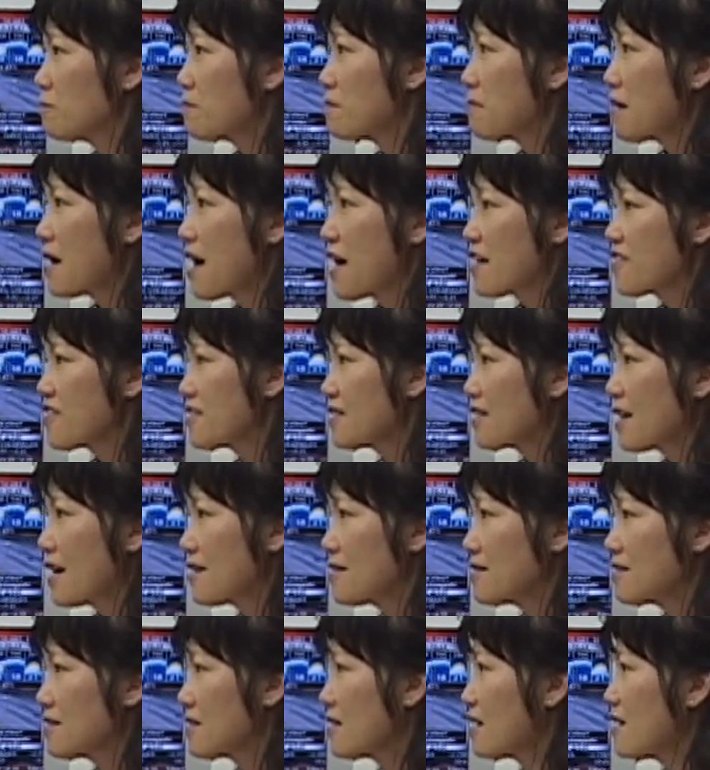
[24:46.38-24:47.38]
math,
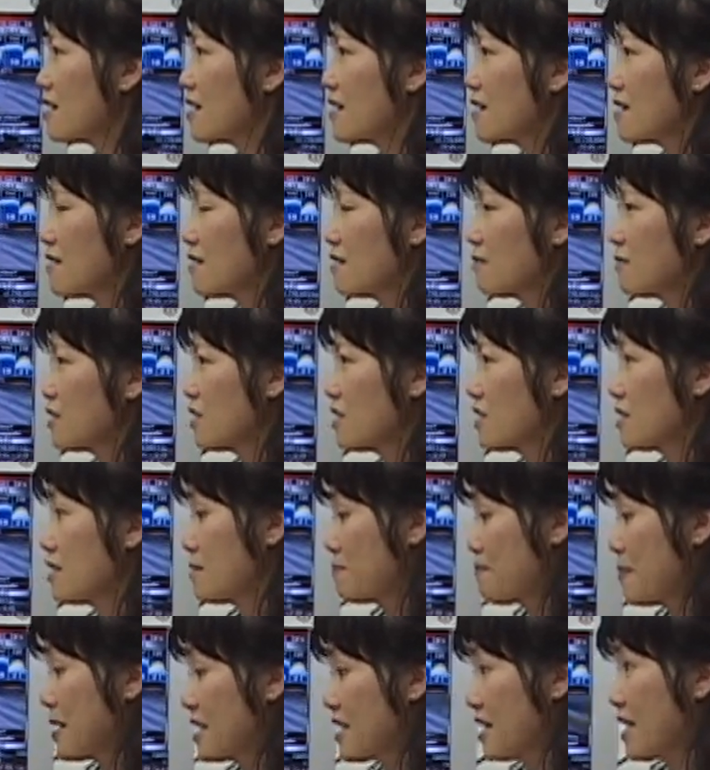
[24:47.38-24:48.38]
science, because it's
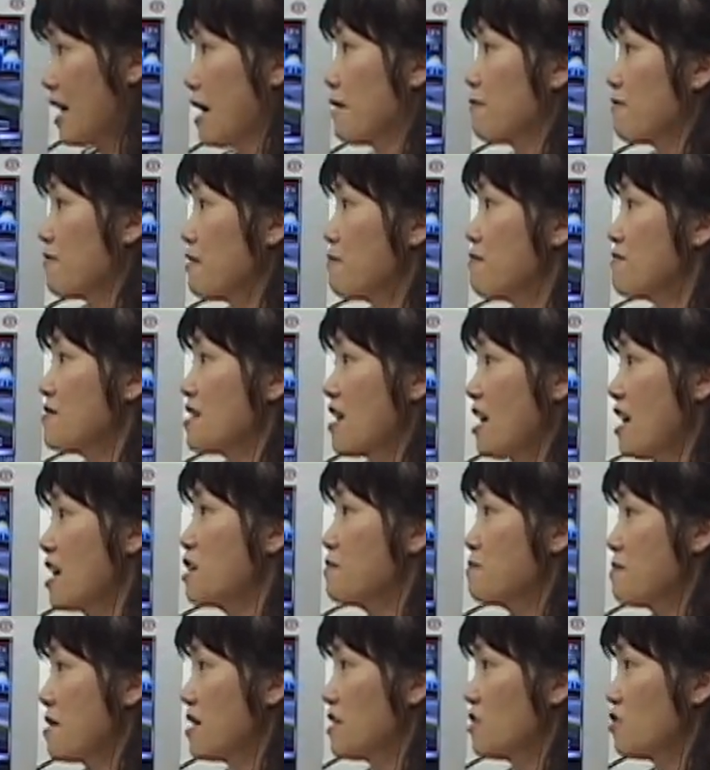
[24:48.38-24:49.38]
big gap from the
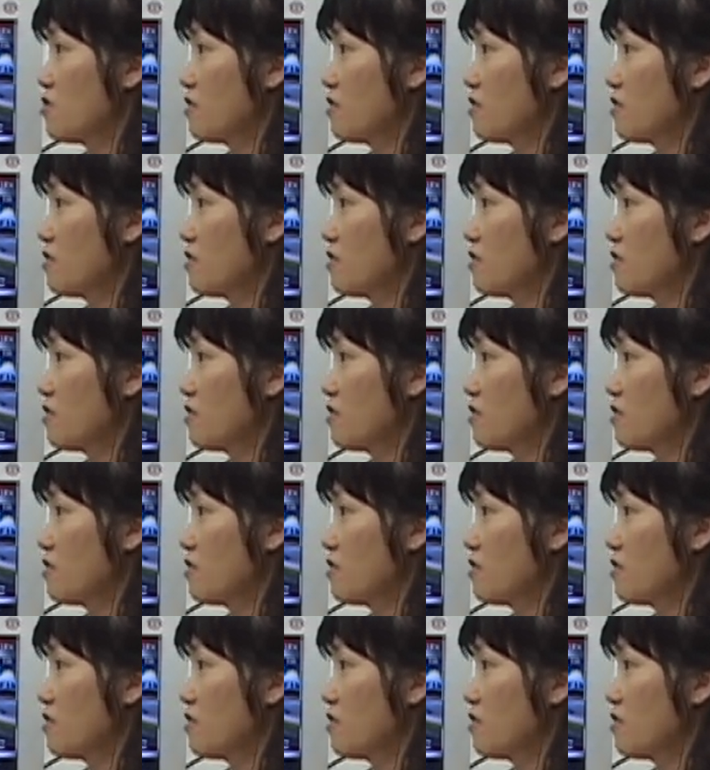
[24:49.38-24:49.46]
elementary.